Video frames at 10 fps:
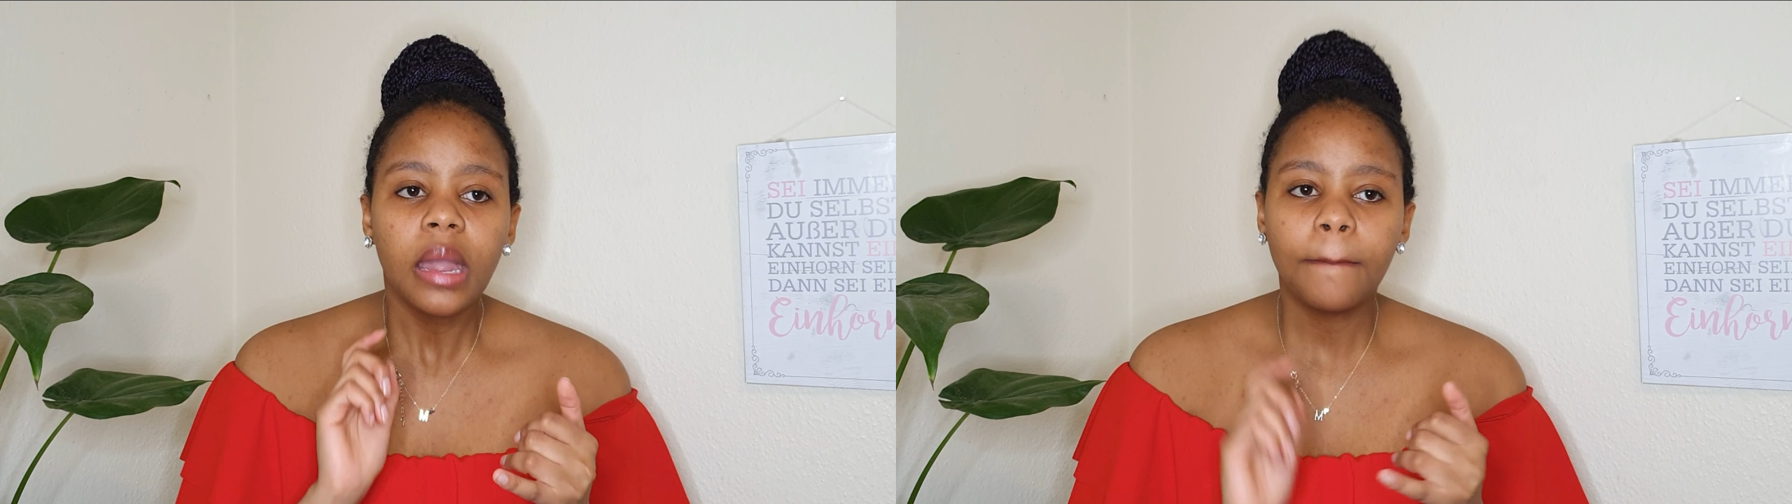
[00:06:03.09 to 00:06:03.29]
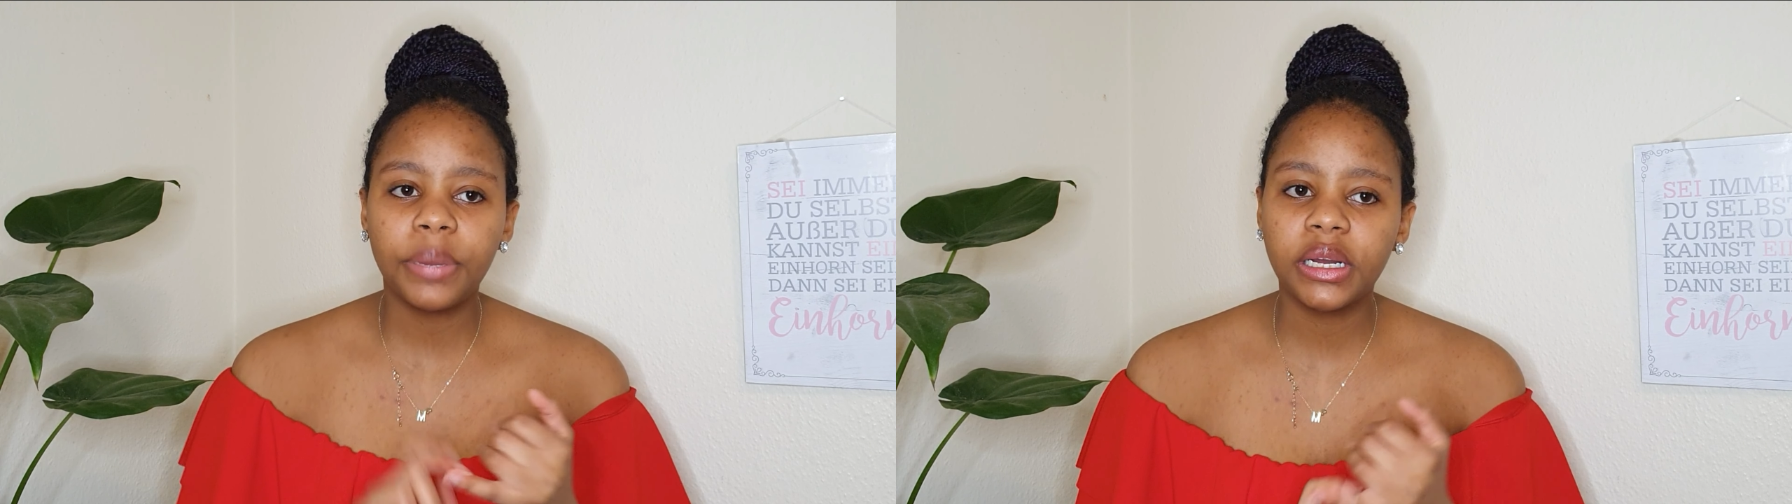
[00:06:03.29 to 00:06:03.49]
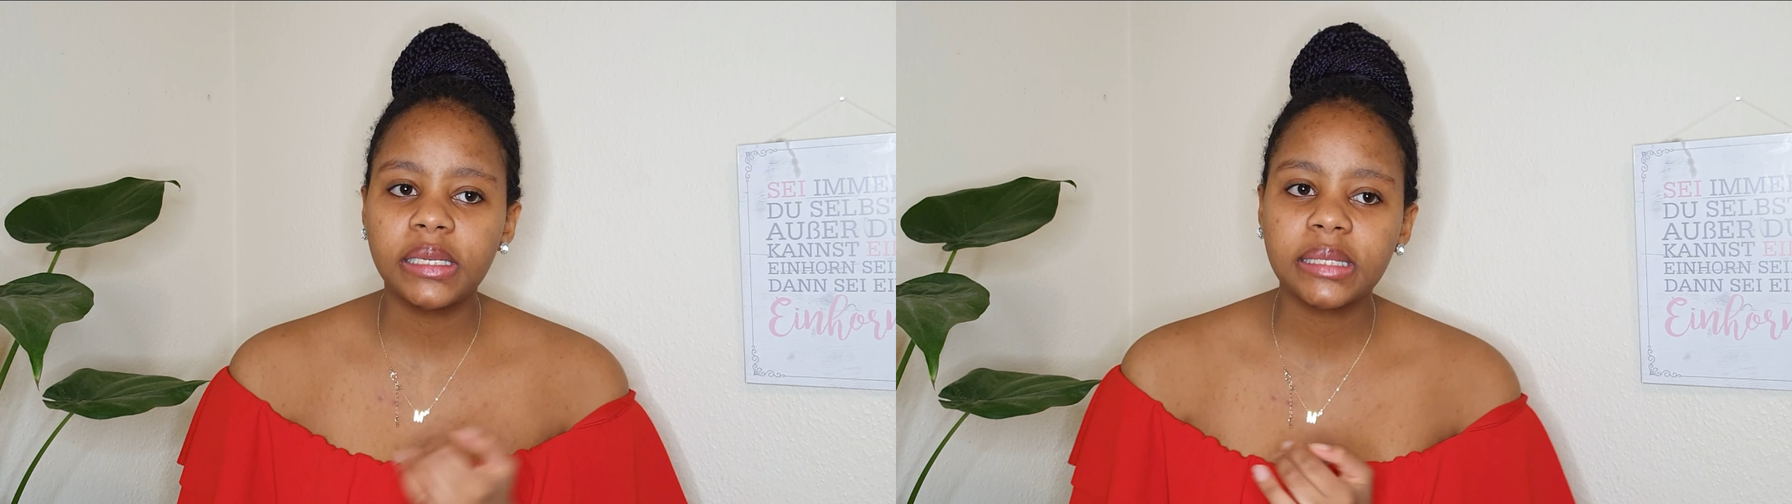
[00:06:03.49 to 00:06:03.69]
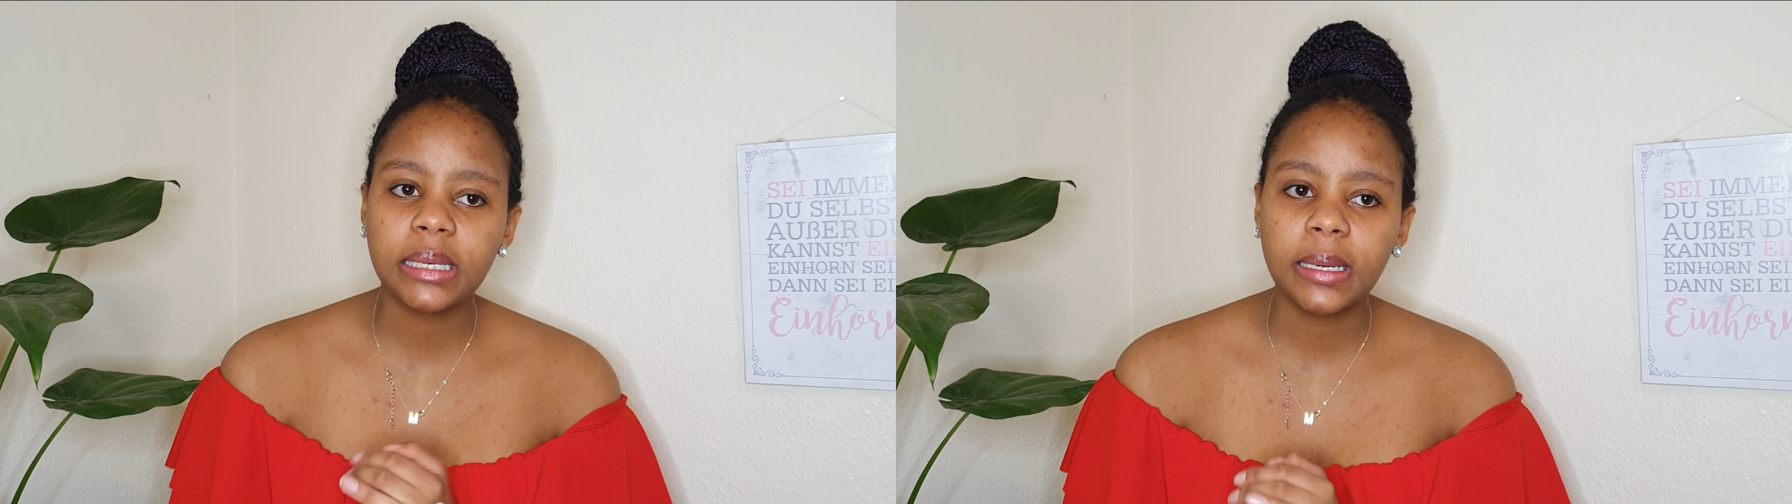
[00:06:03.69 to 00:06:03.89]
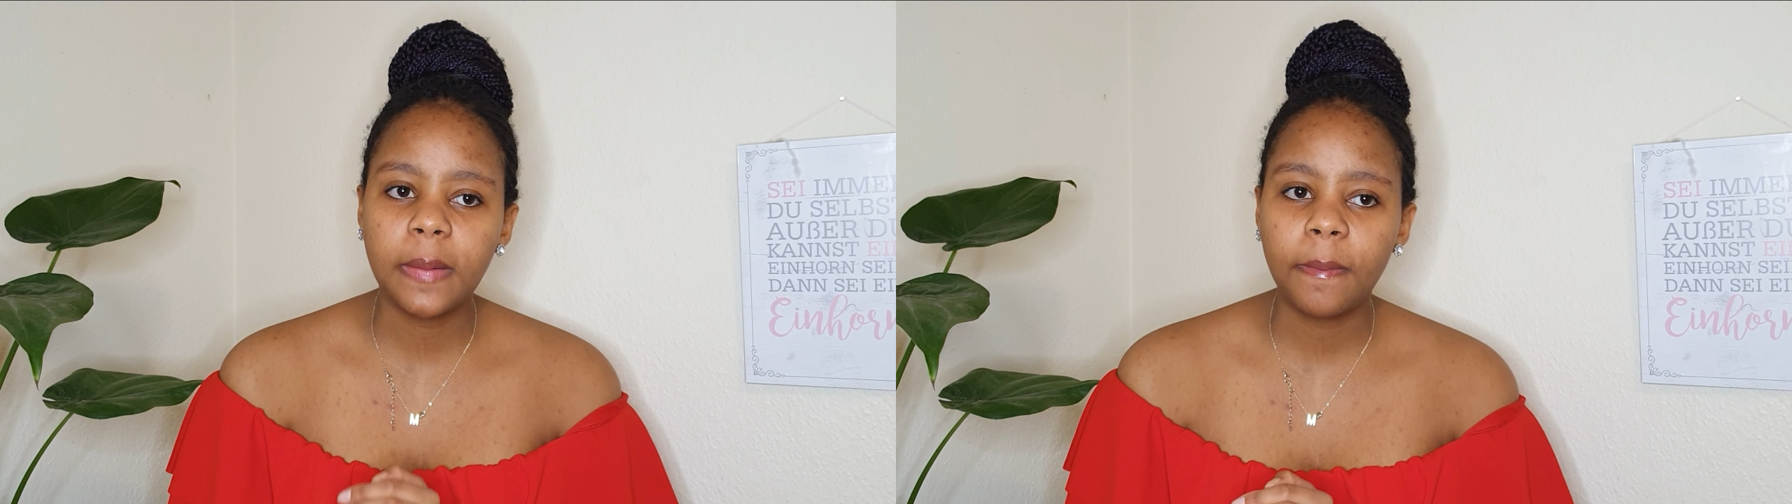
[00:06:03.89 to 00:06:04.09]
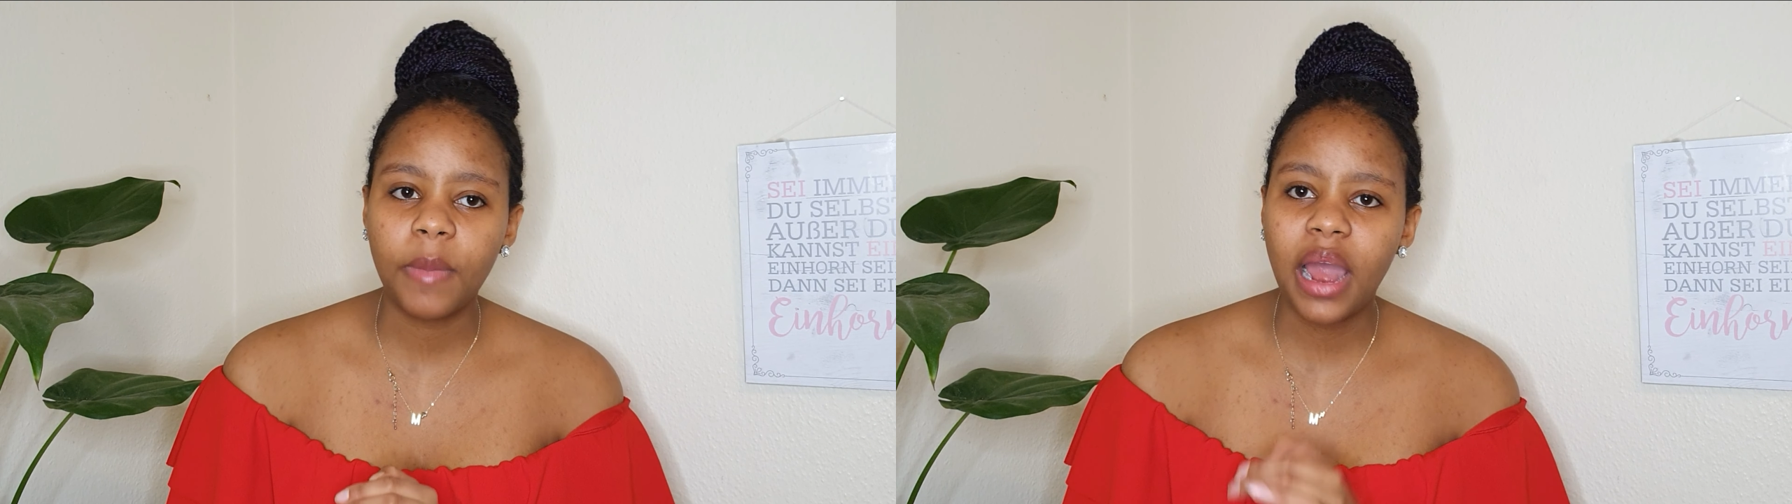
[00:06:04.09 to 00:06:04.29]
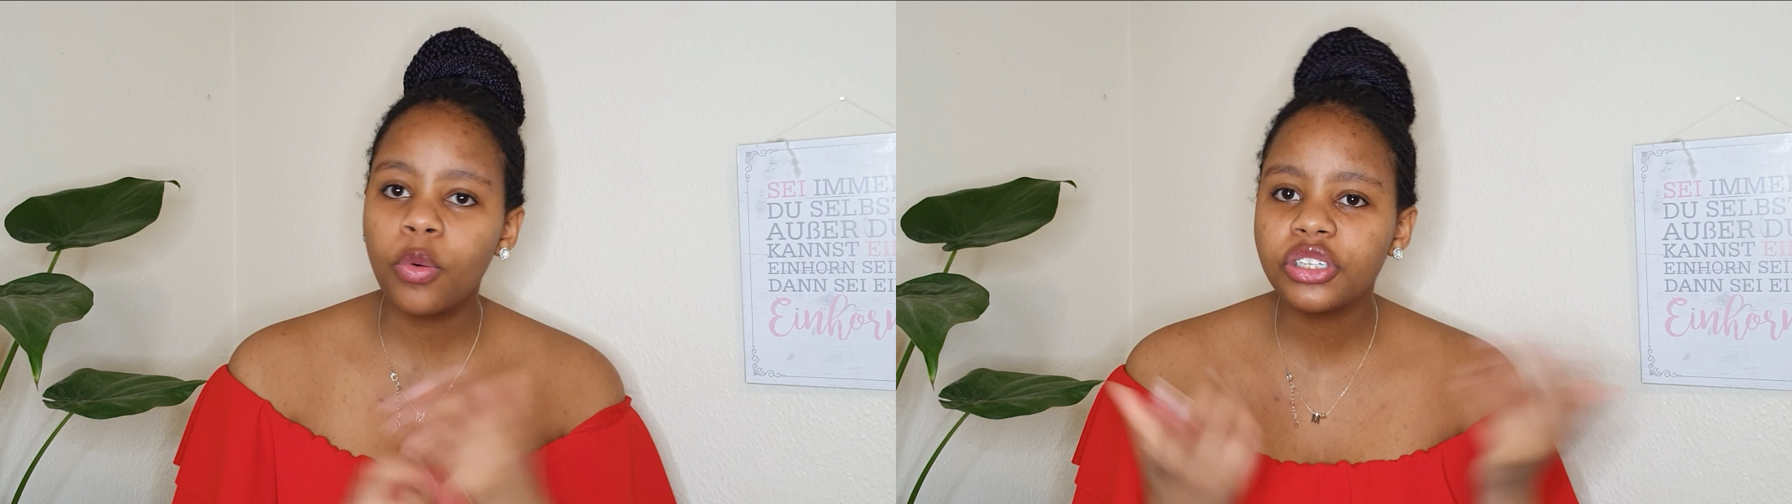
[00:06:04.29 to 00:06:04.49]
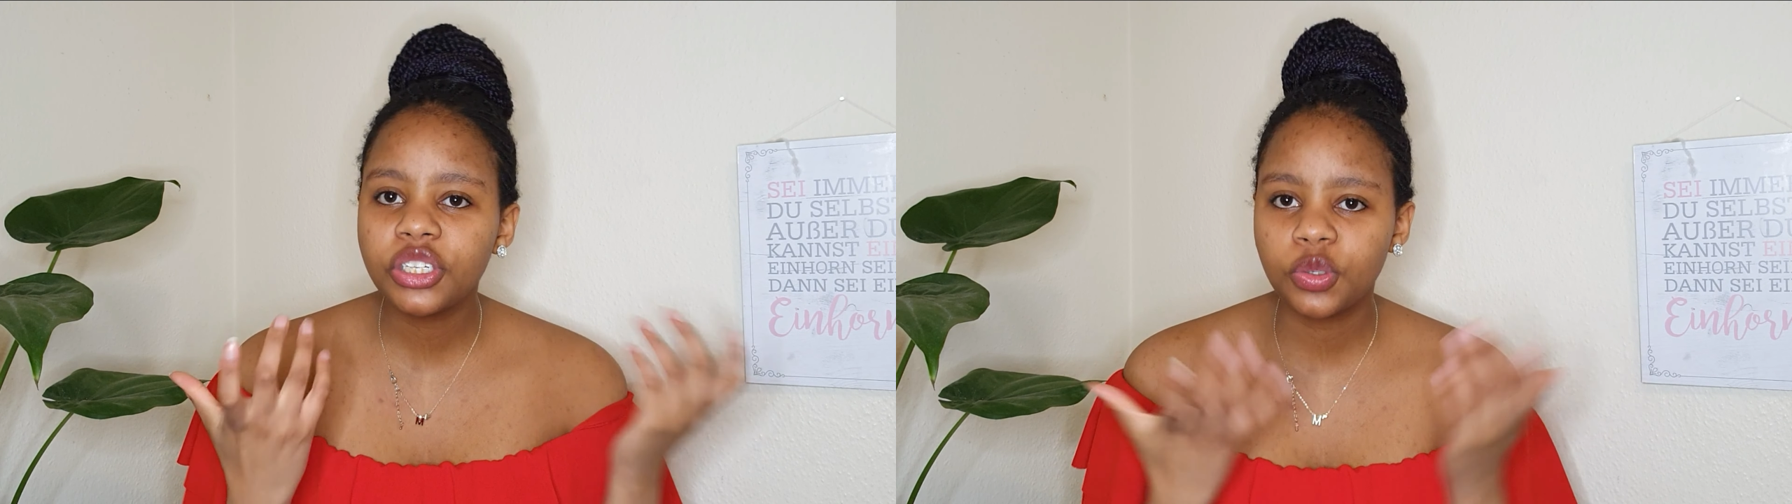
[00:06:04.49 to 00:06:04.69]
but I
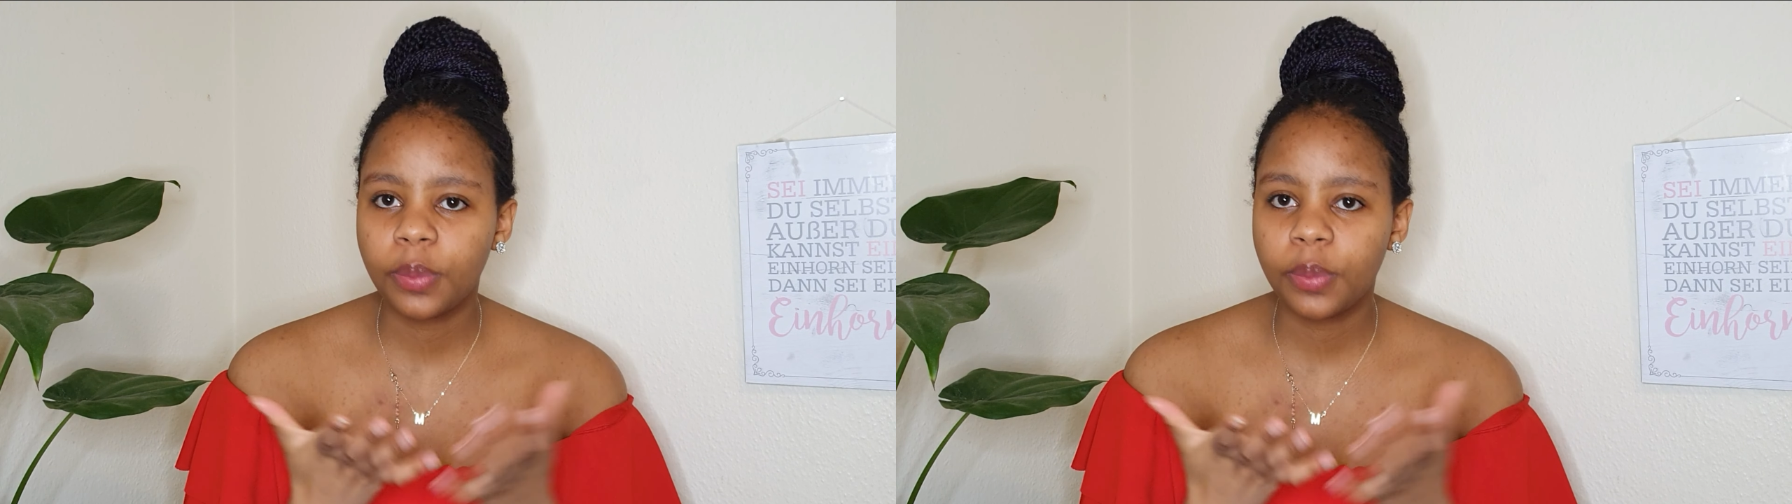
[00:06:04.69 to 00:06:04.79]
wanted to